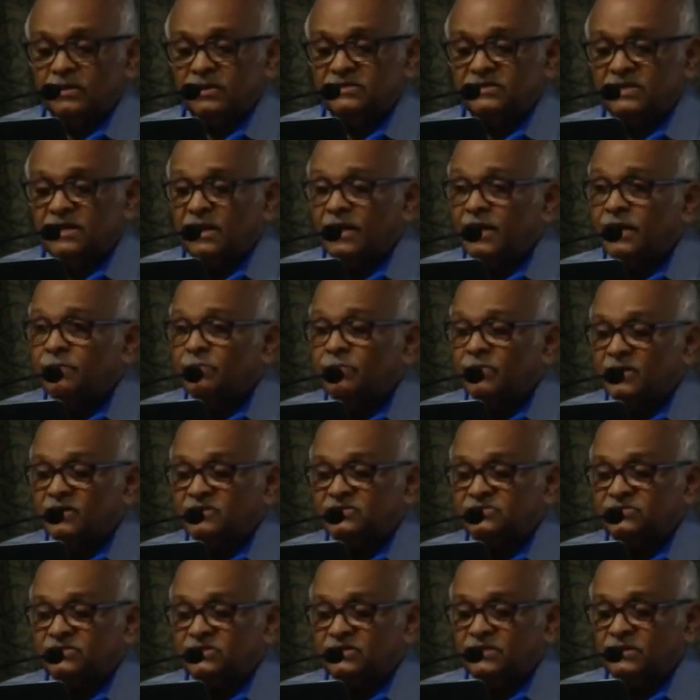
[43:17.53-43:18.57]
It's a
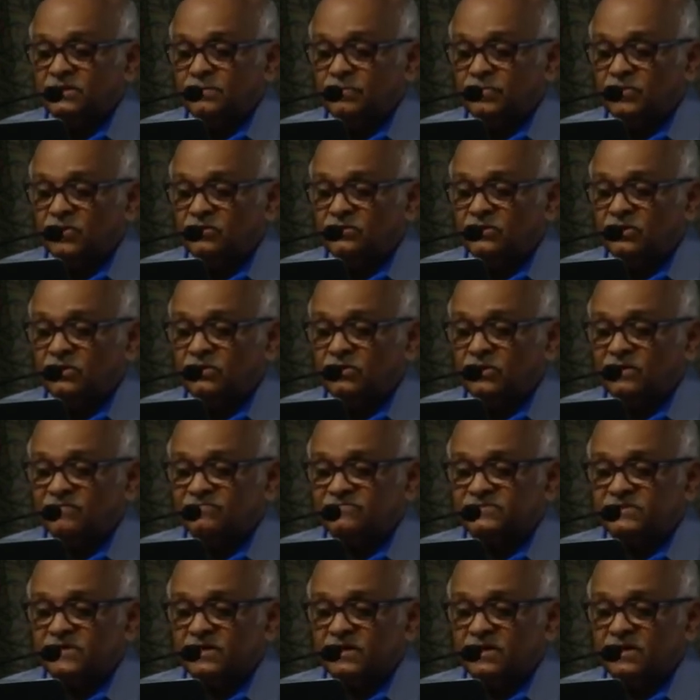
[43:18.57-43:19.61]
landmark study on the role
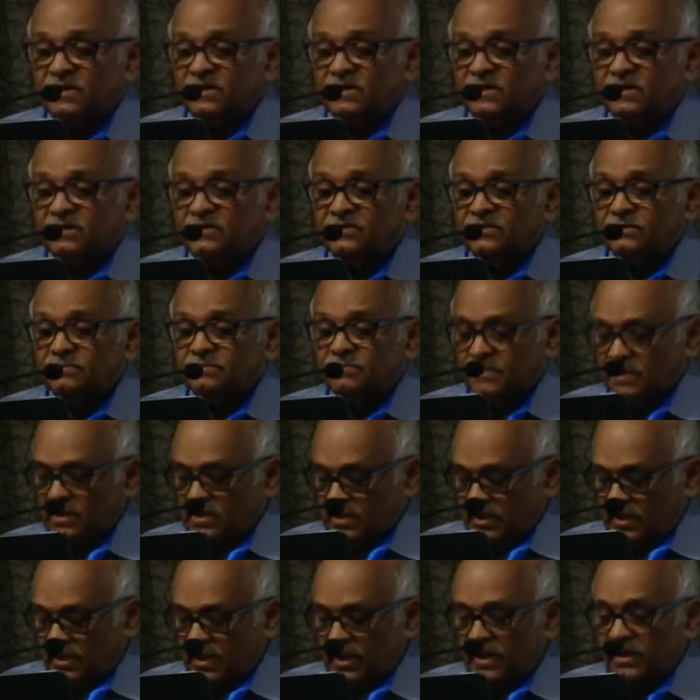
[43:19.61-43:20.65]
of circadian
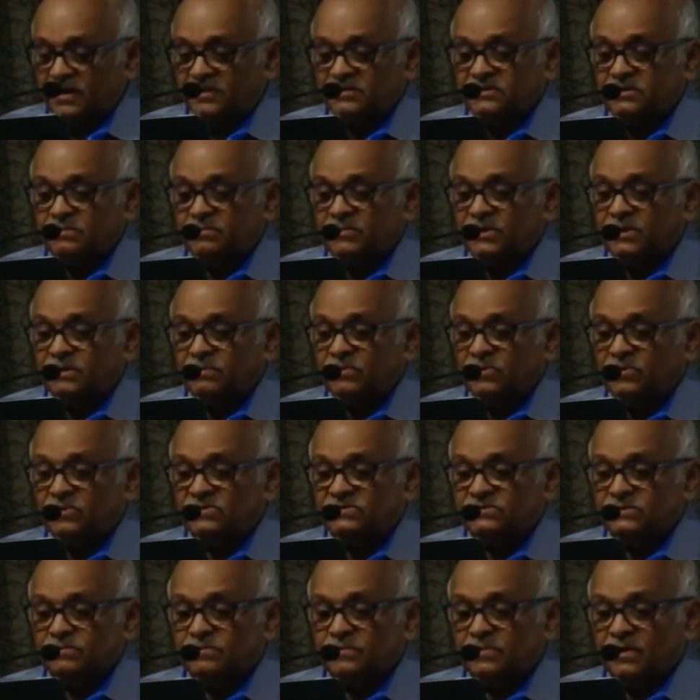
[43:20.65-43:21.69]
rhythm, energy
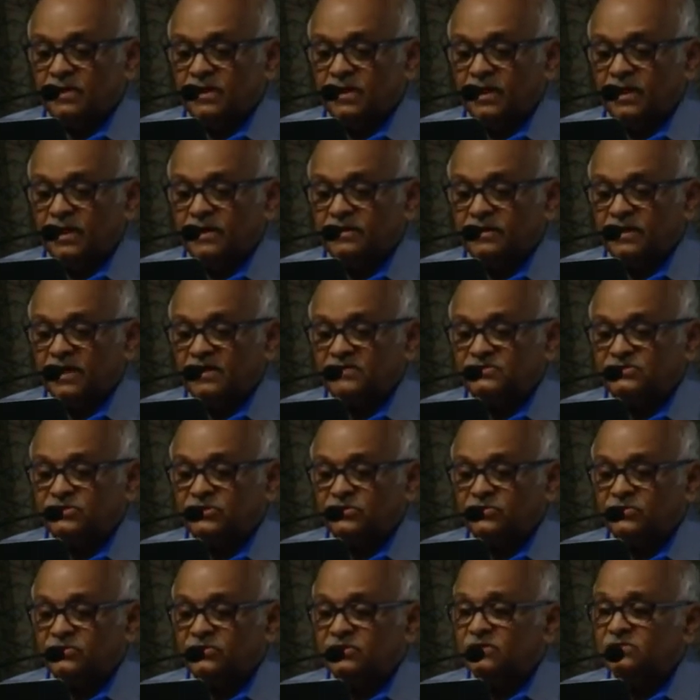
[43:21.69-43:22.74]
metabolism, and
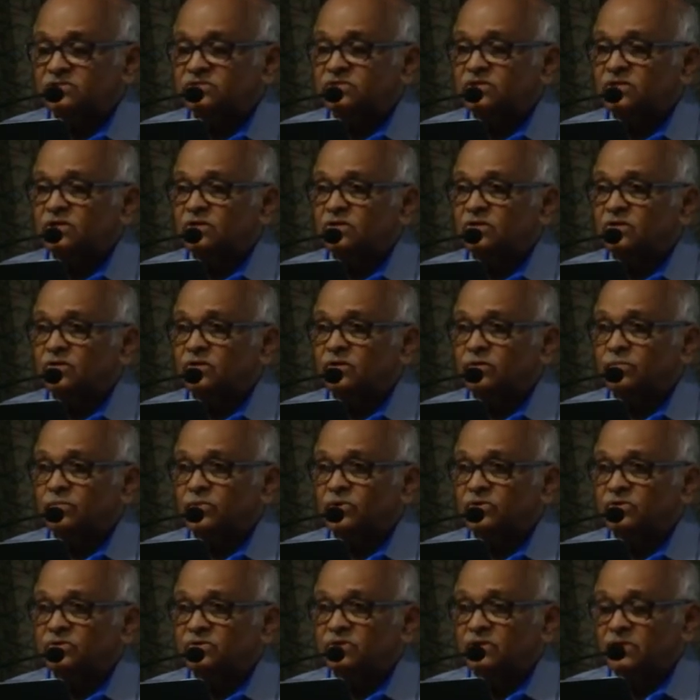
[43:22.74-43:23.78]
gastrointestinal
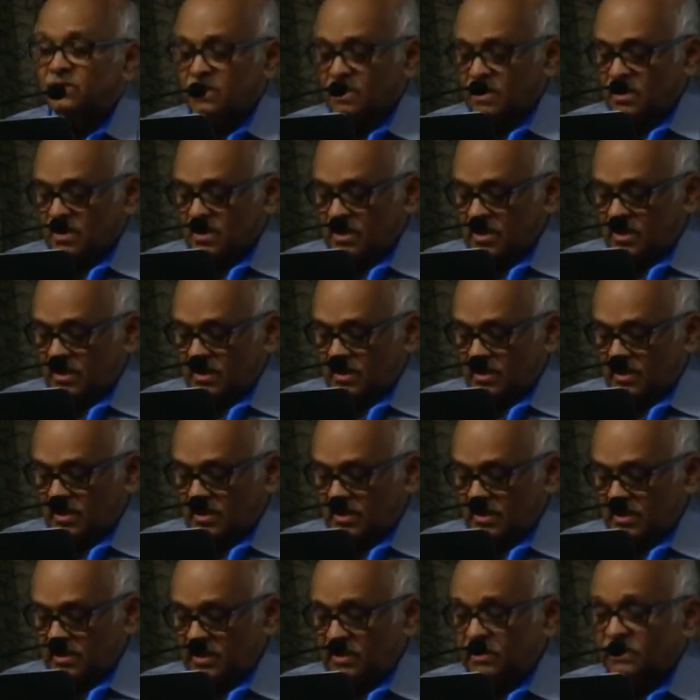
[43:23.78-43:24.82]
hormone.
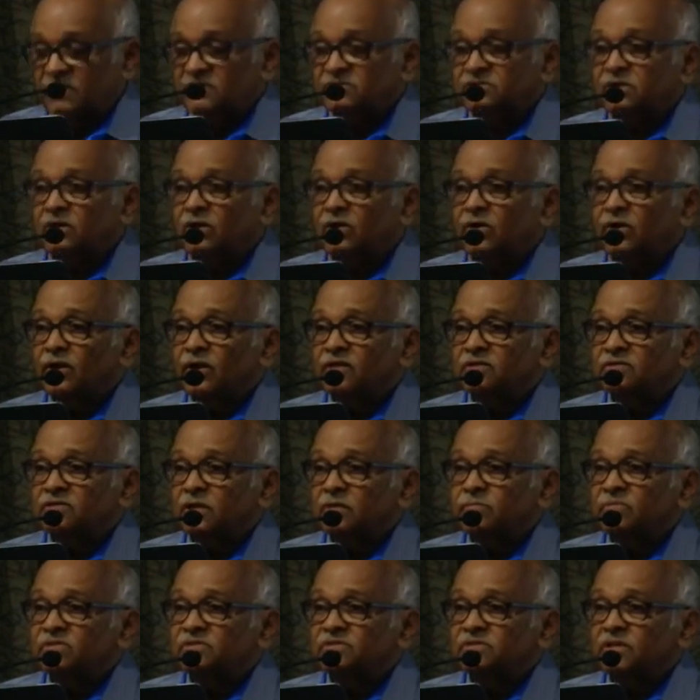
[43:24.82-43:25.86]
In this context,
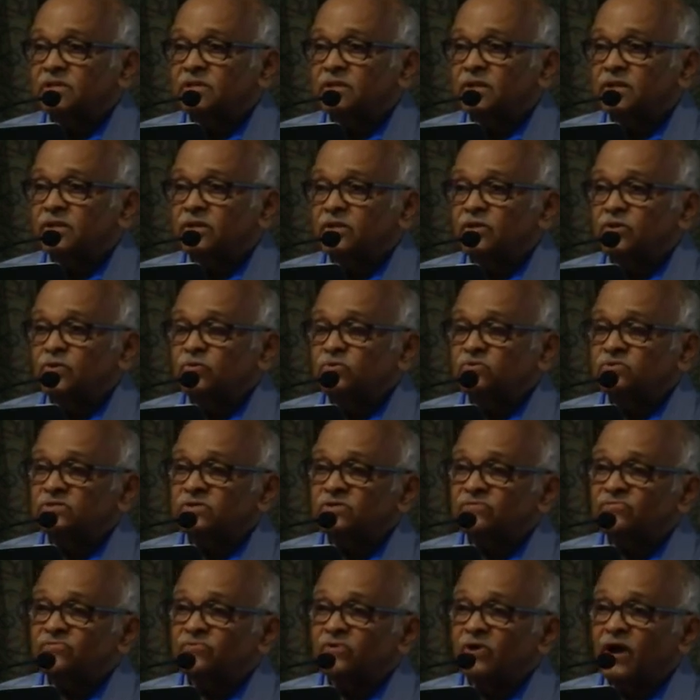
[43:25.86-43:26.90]
I may say that the use
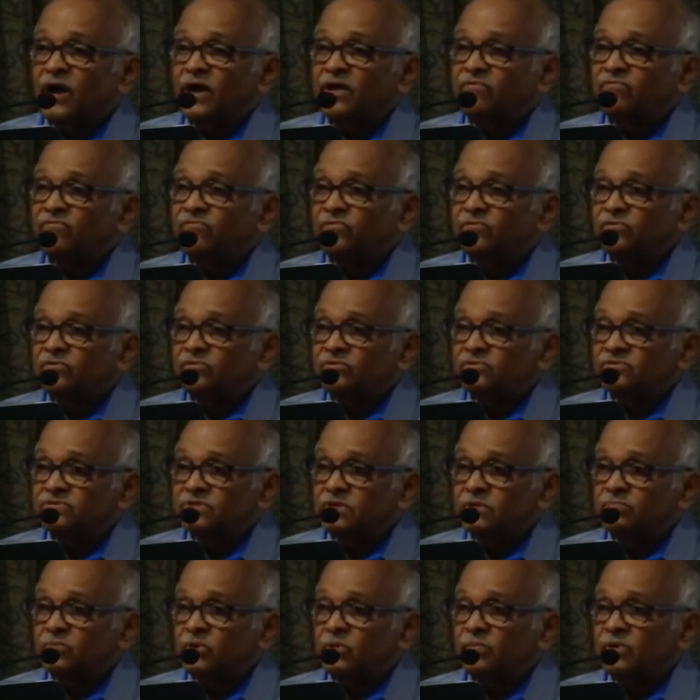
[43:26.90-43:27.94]
of iPhones
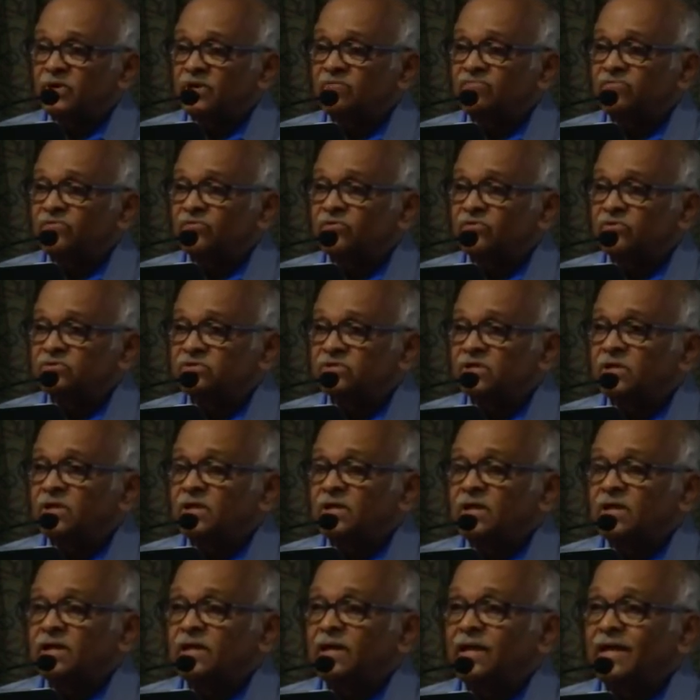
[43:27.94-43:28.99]
and mobile phones
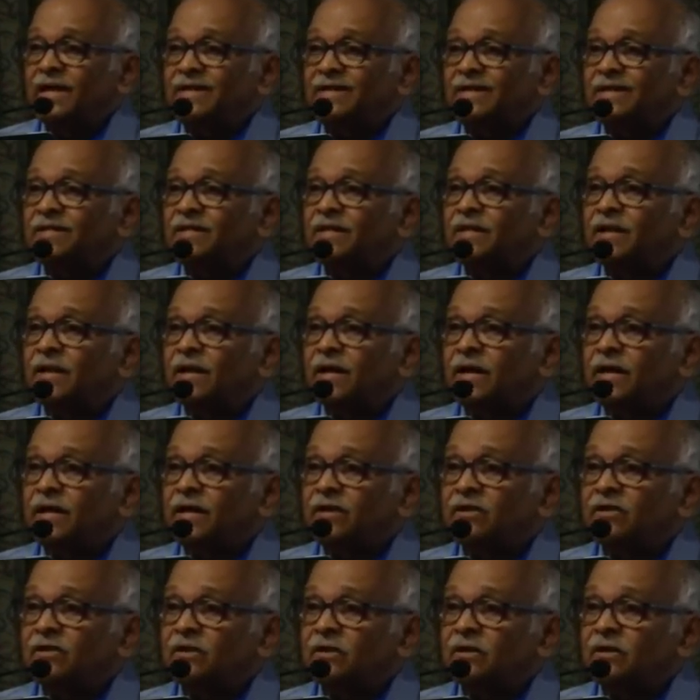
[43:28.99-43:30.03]
late in the night,